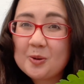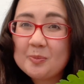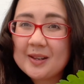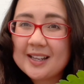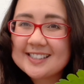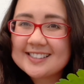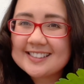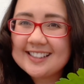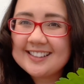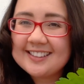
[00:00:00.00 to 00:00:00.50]
that
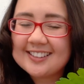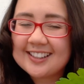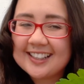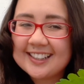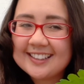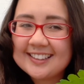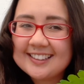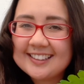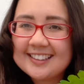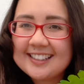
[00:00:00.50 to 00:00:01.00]
sunlight
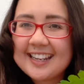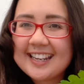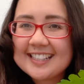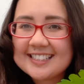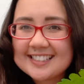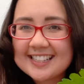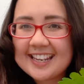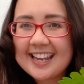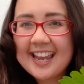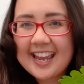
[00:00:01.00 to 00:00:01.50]

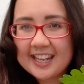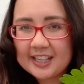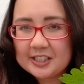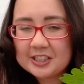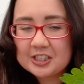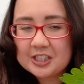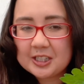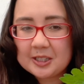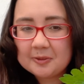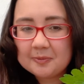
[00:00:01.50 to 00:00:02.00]
into
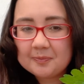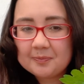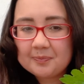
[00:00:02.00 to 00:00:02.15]
energy